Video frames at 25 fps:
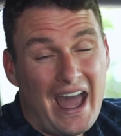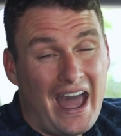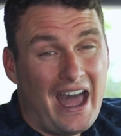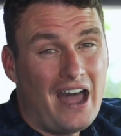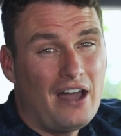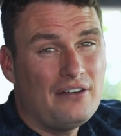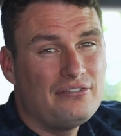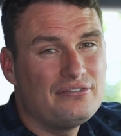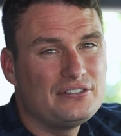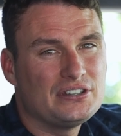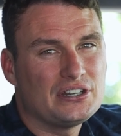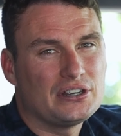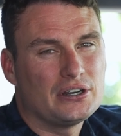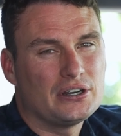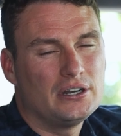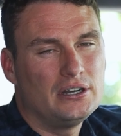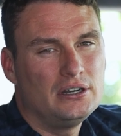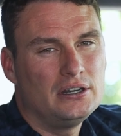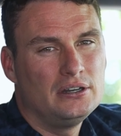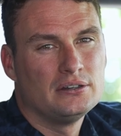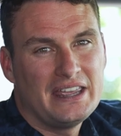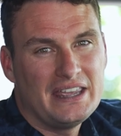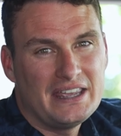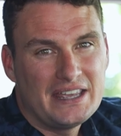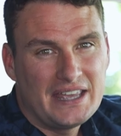
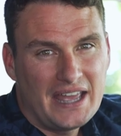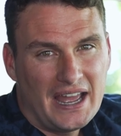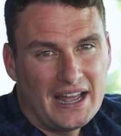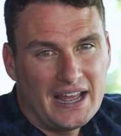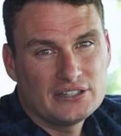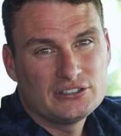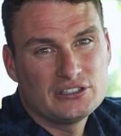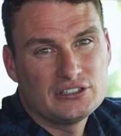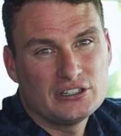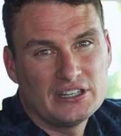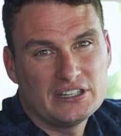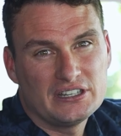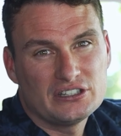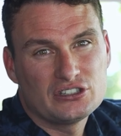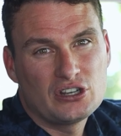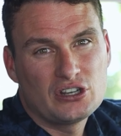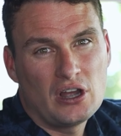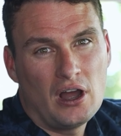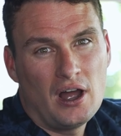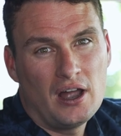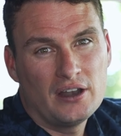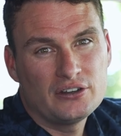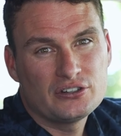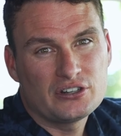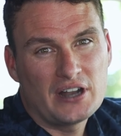after he canceled his
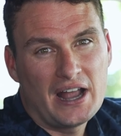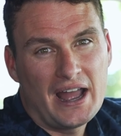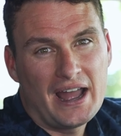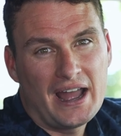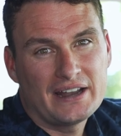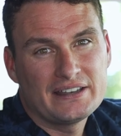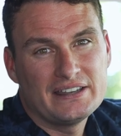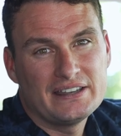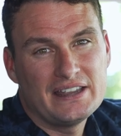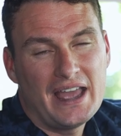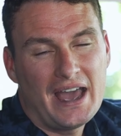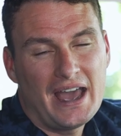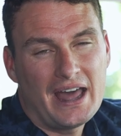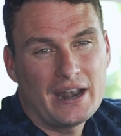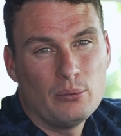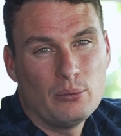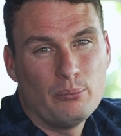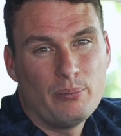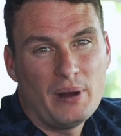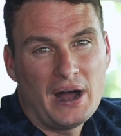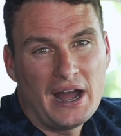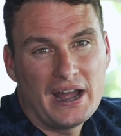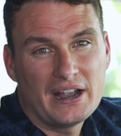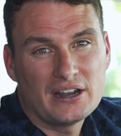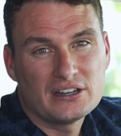contract, he had a
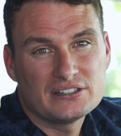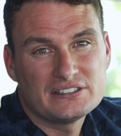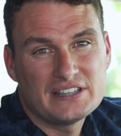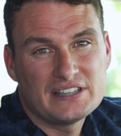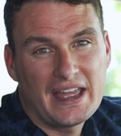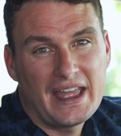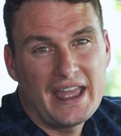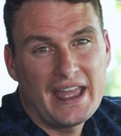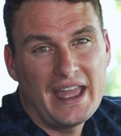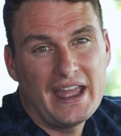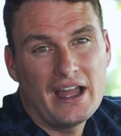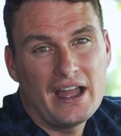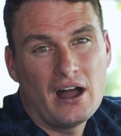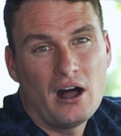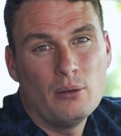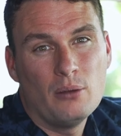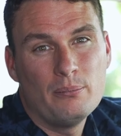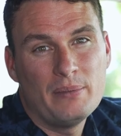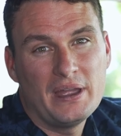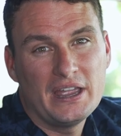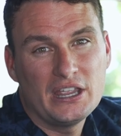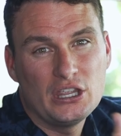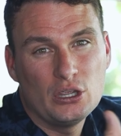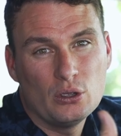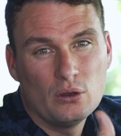buyer say, hey,
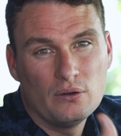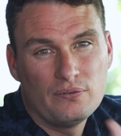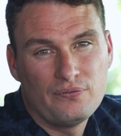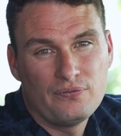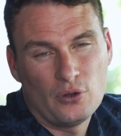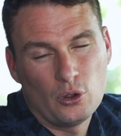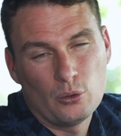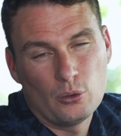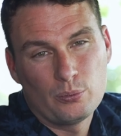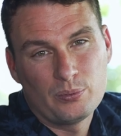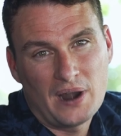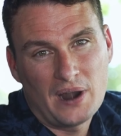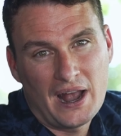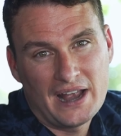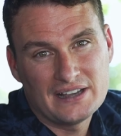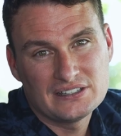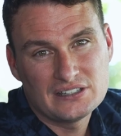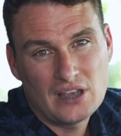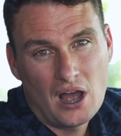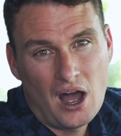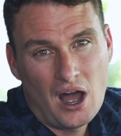I'll make you a full price